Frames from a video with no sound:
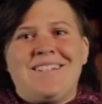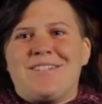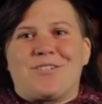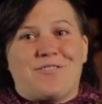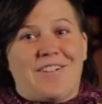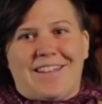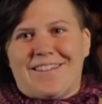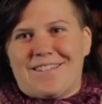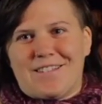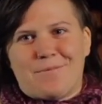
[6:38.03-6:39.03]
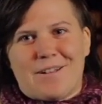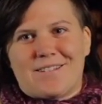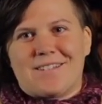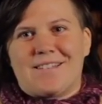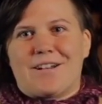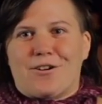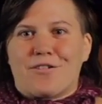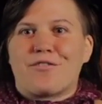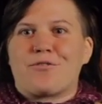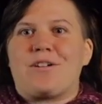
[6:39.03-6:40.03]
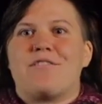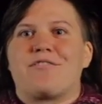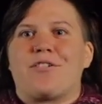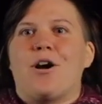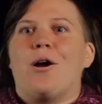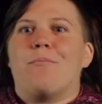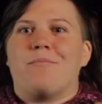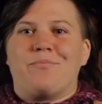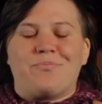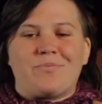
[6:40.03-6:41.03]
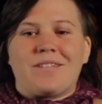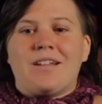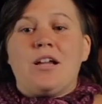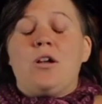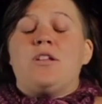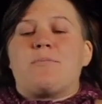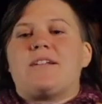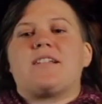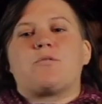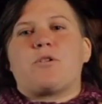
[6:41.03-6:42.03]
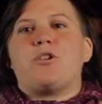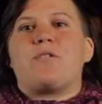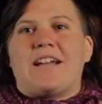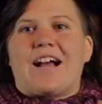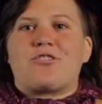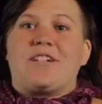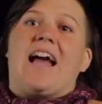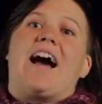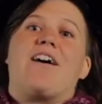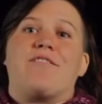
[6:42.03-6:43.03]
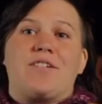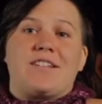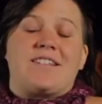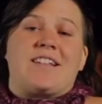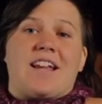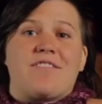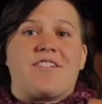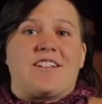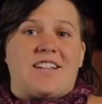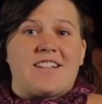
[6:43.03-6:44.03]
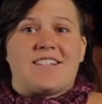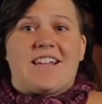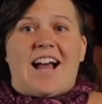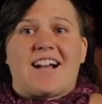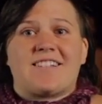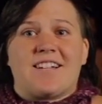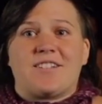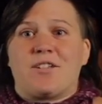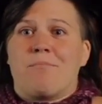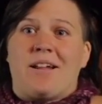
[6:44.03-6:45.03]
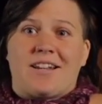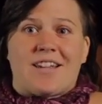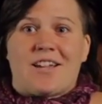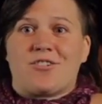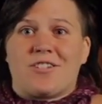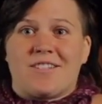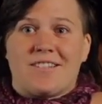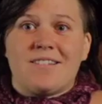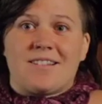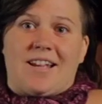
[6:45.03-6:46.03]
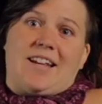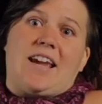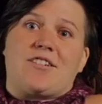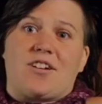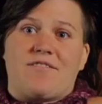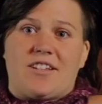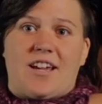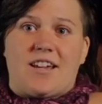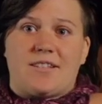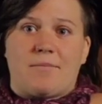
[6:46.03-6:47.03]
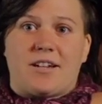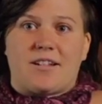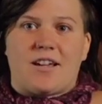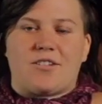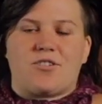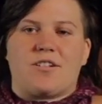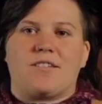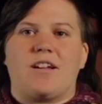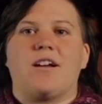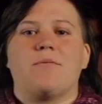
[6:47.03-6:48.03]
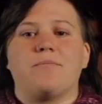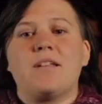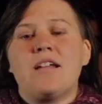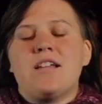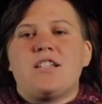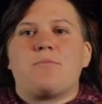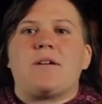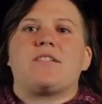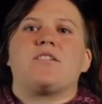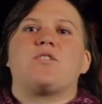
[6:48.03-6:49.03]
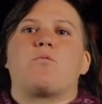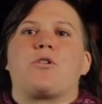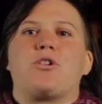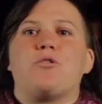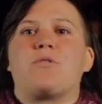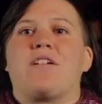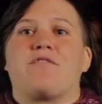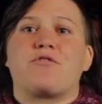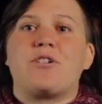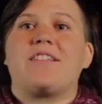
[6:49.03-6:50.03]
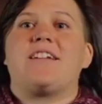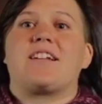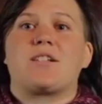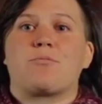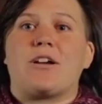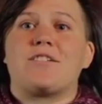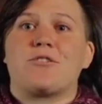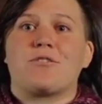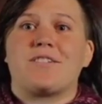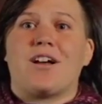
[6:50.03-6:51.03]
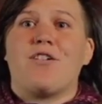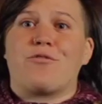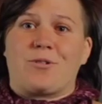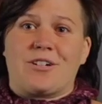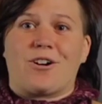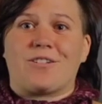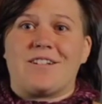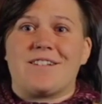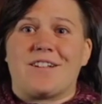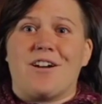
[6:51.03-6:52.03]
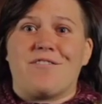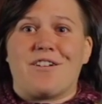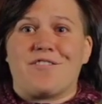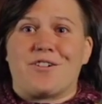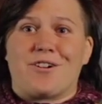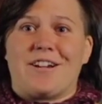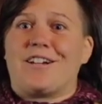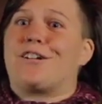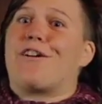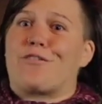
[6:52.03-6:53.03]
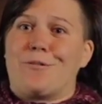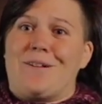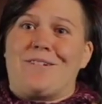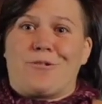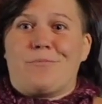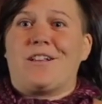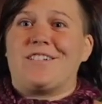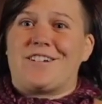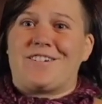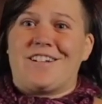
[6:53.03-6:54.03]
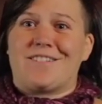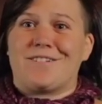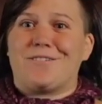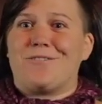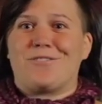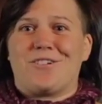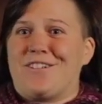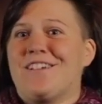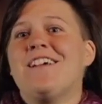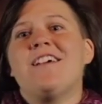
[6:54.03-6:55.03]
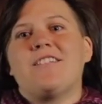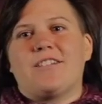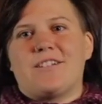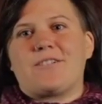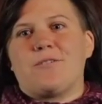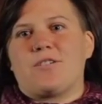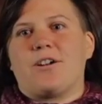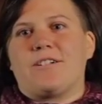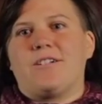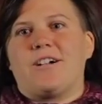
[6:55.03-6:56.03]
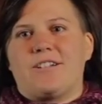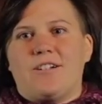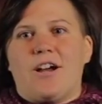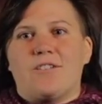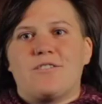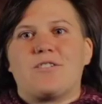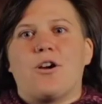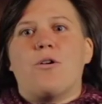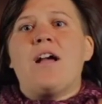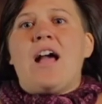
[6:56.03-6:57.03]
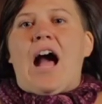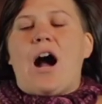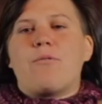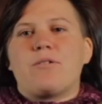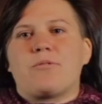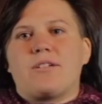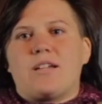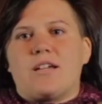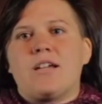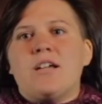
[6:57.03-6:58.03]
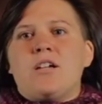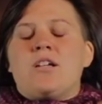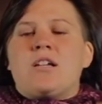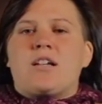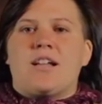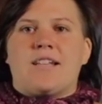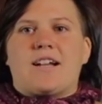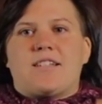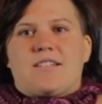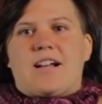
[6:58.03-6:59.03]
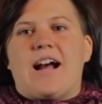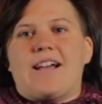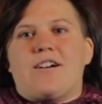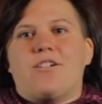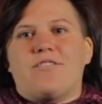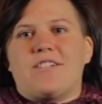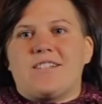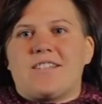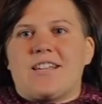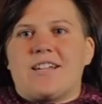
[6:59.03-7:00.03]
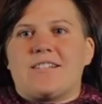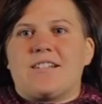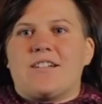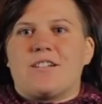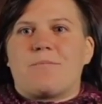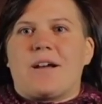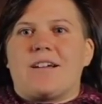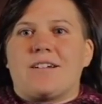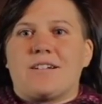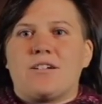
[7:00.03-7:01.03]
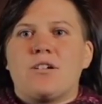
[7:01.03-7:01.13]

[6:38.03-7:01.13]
surveillance, spaces that are free from spaces where you can actually have safe and easy access to medications like HIV AIDS medication, um, spaces where you can freely express yourself regardless of if you're in a government or military institution. The list goes on and on and on. So how we really connect and tie all of these things is by